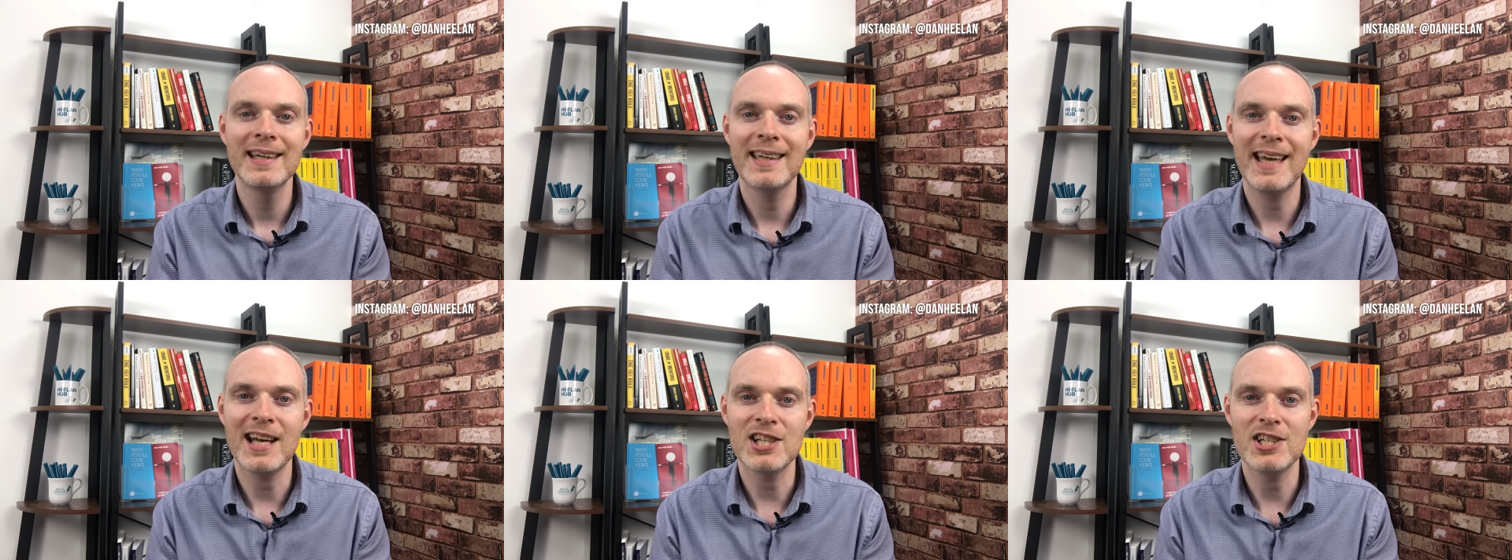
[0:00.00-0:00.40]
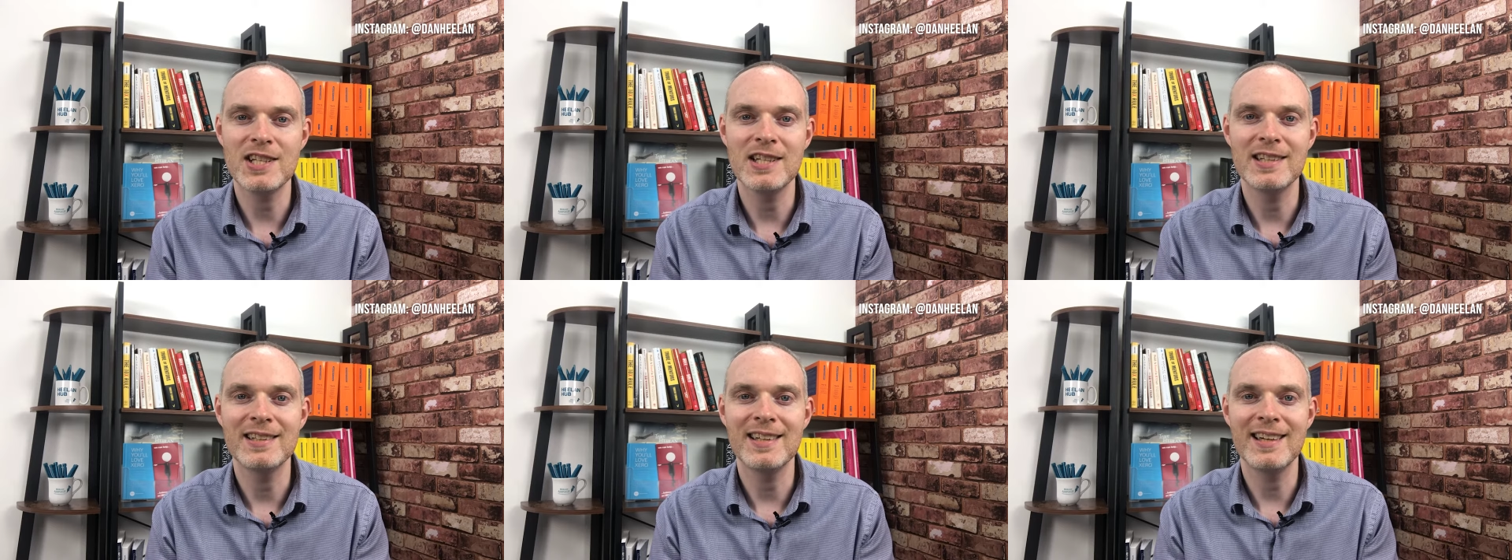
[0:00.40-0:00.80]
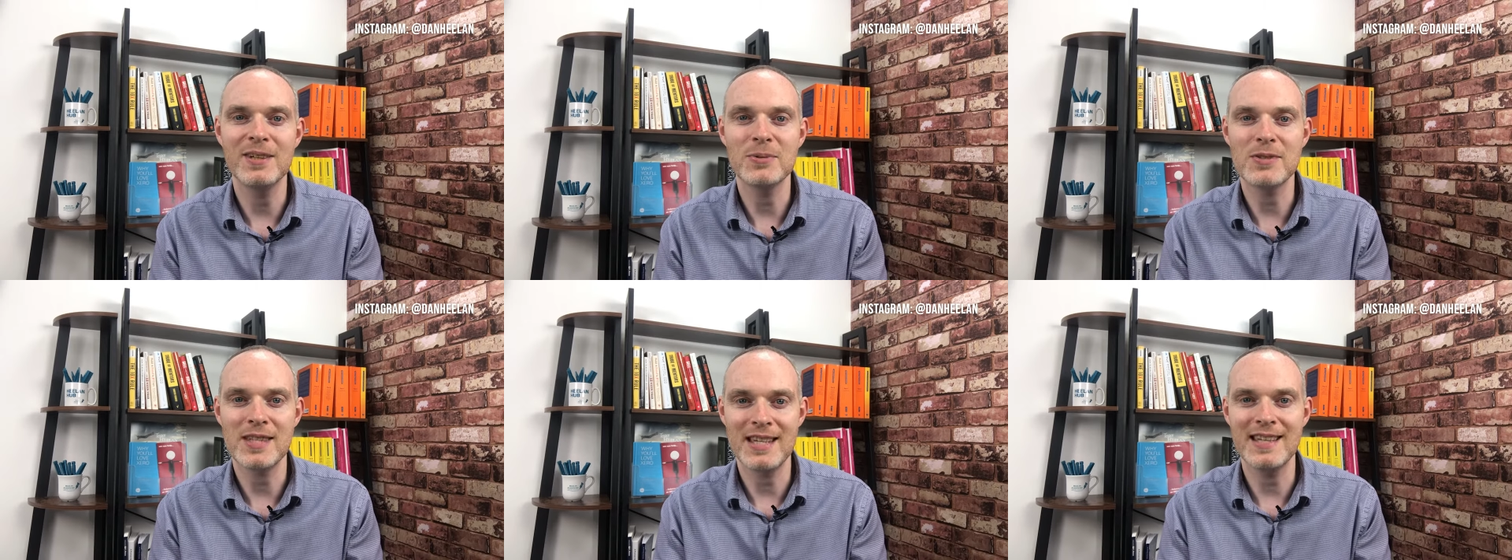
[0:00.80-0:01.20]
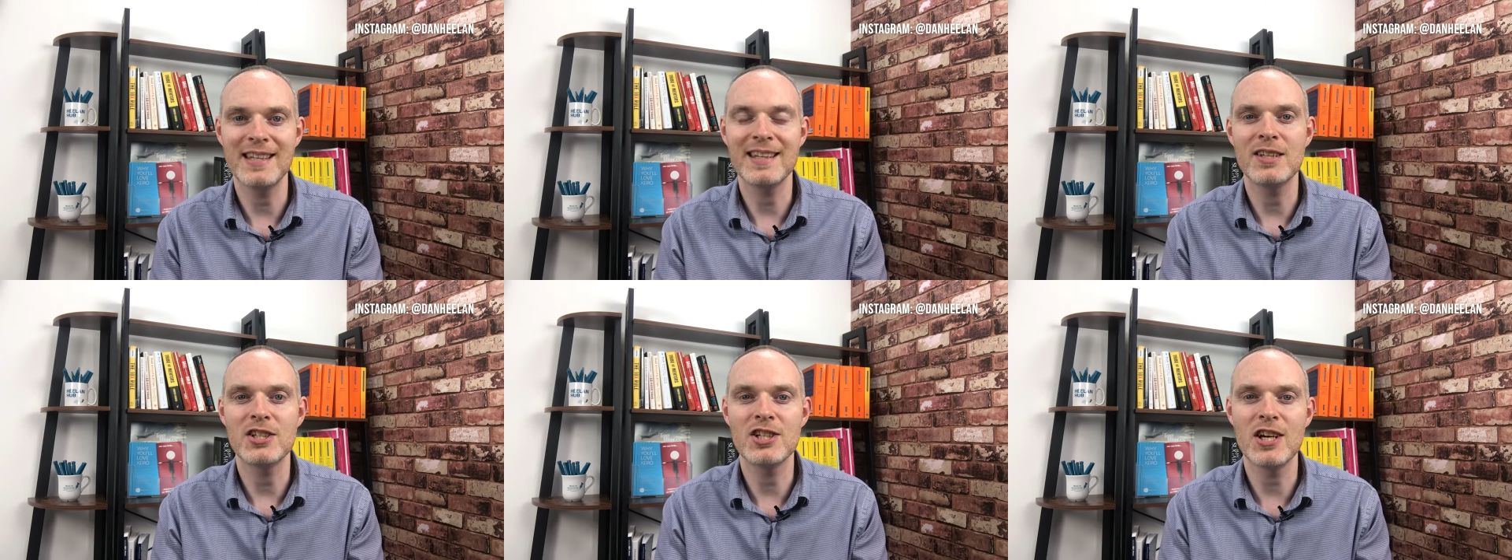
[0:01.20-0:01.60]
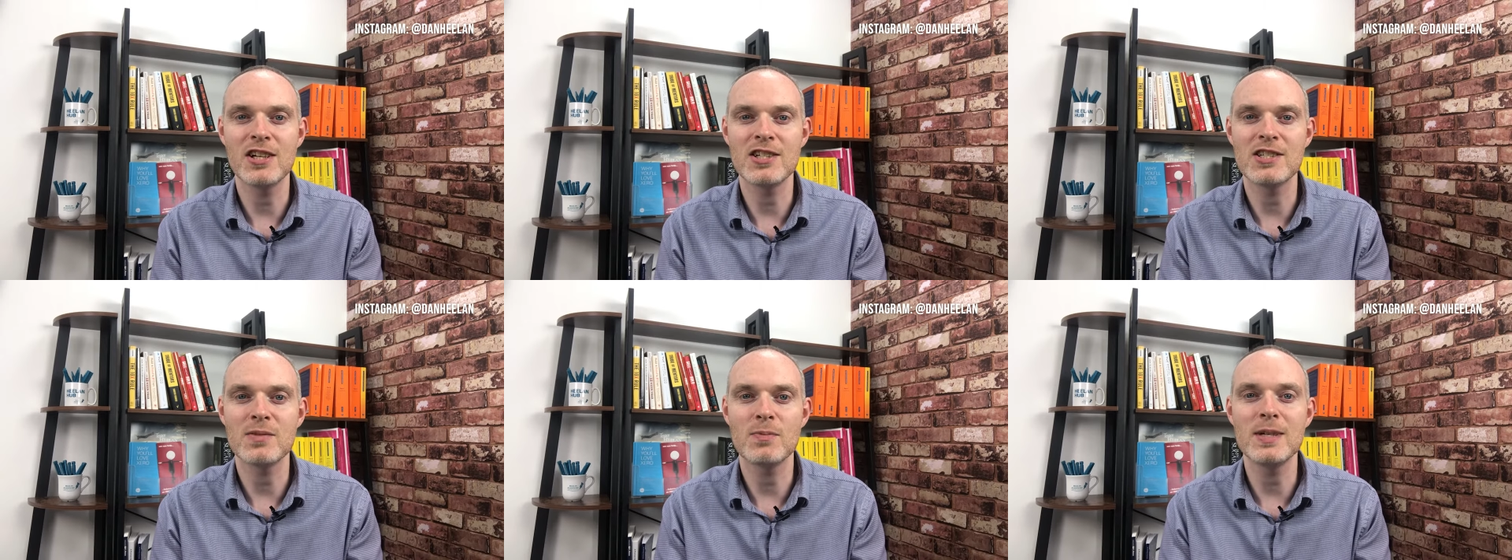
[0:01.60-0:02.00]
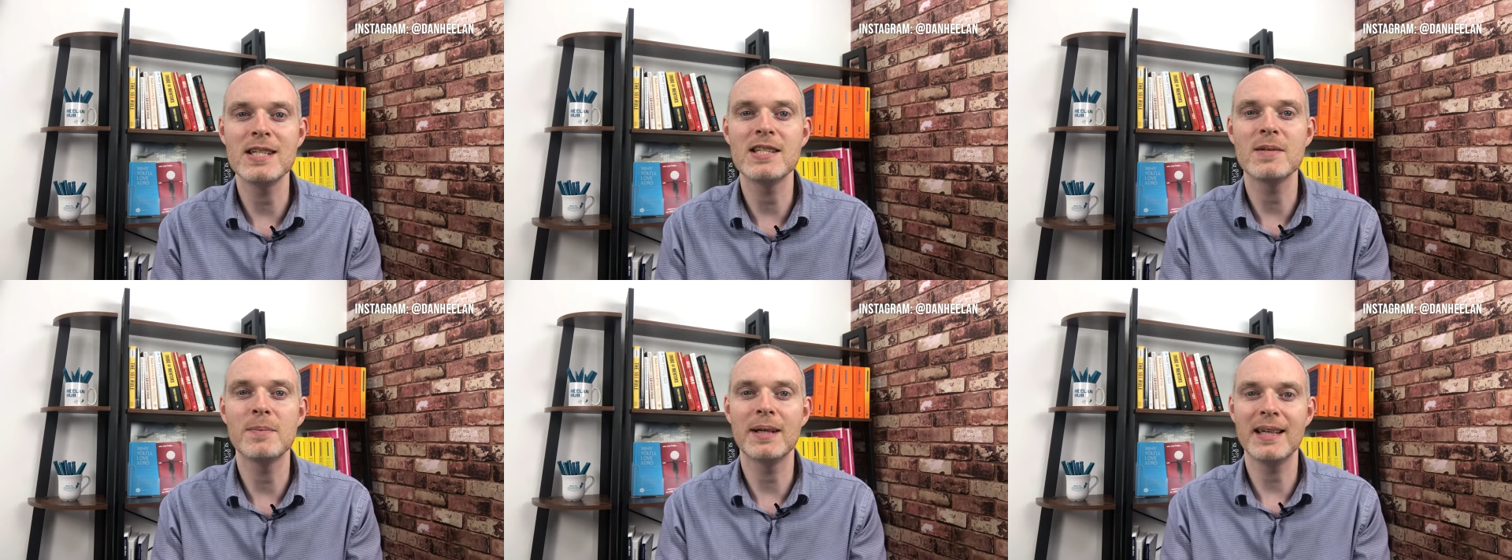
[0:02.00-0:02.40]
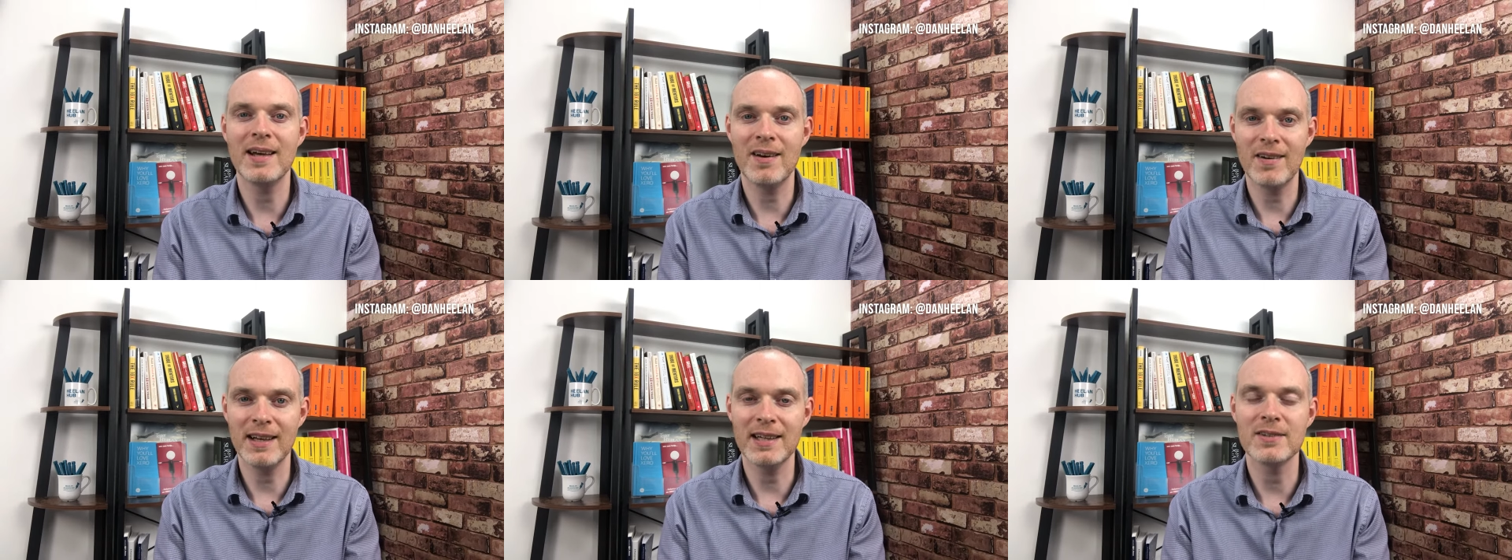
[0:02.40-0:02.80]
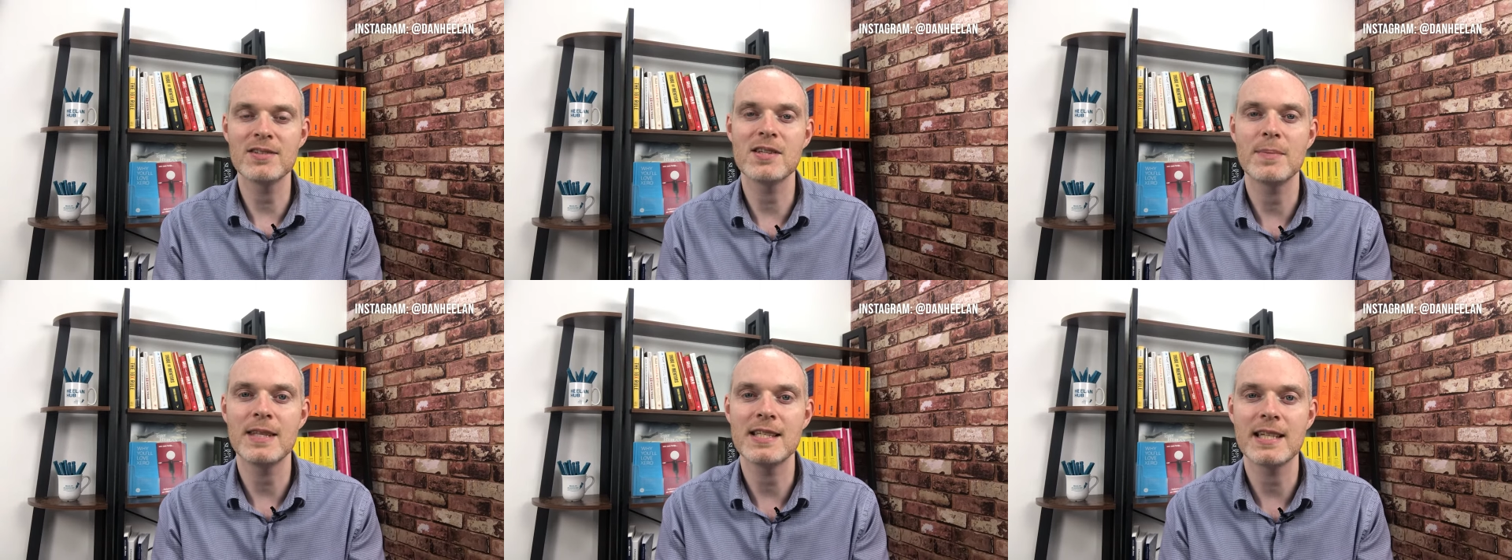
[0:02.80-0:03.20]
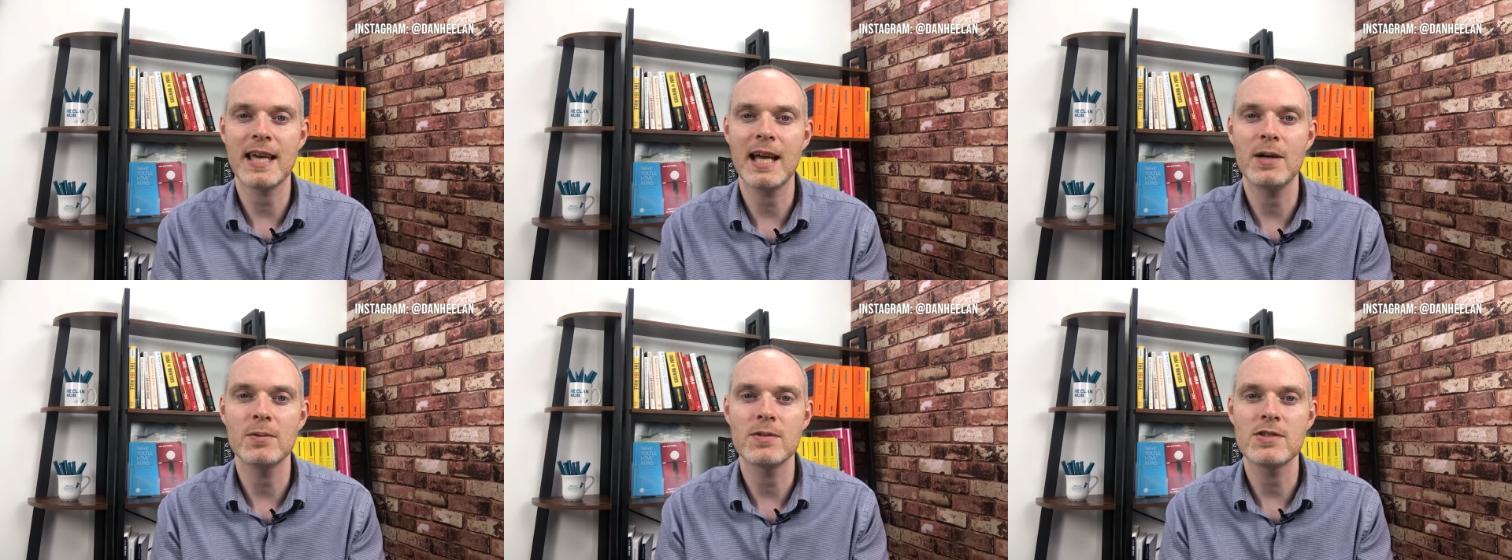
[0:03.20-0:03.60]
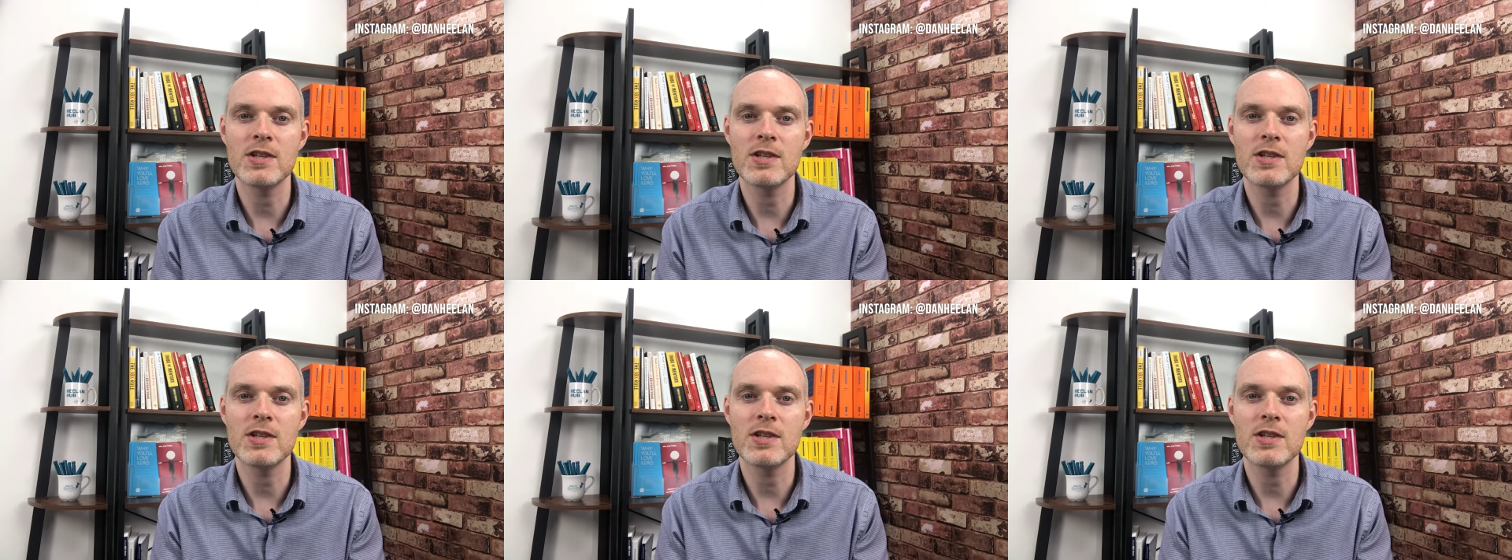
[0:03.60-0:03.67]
cash in, you'll see that the charges are reasonably high on some of these accounts.